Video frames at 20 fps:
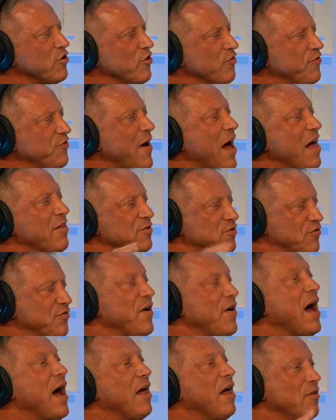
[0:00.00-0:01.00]
your father's
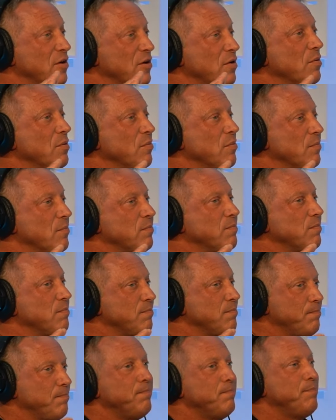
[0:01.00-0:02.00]
father
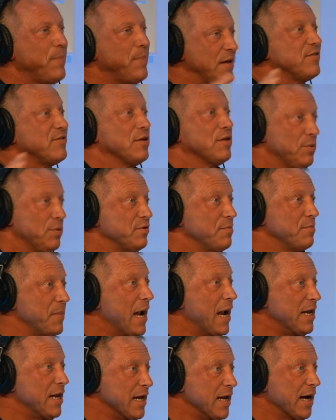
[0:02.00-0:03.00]
basically was a
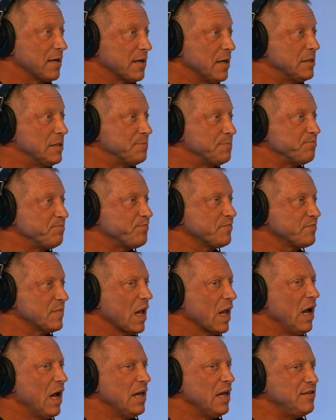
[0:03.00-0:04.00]
maniac.
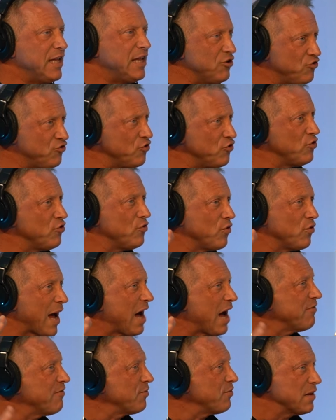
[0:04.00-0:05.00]
Correct. Did you
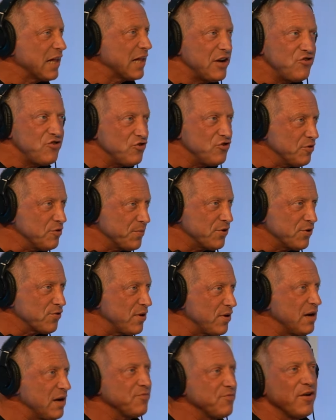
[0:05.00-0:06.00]
have a relationship with your
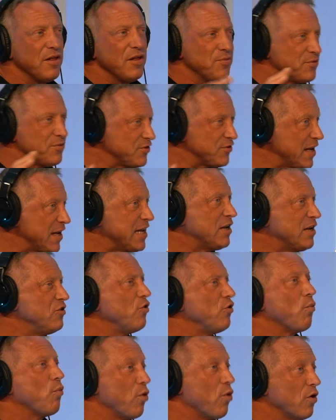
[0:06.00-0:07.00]
grandfather? Was he yeah.
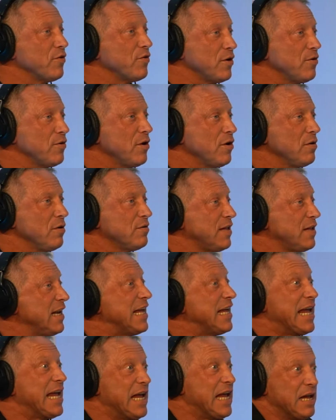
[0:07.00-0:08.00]
in your world at all? Did
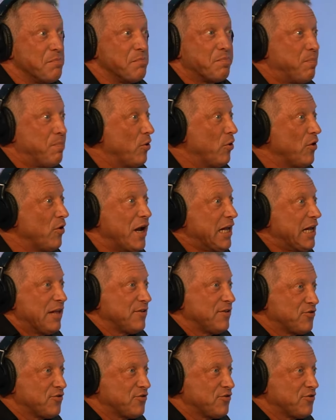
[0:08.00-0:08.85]
yeah, he and, and pull he, any of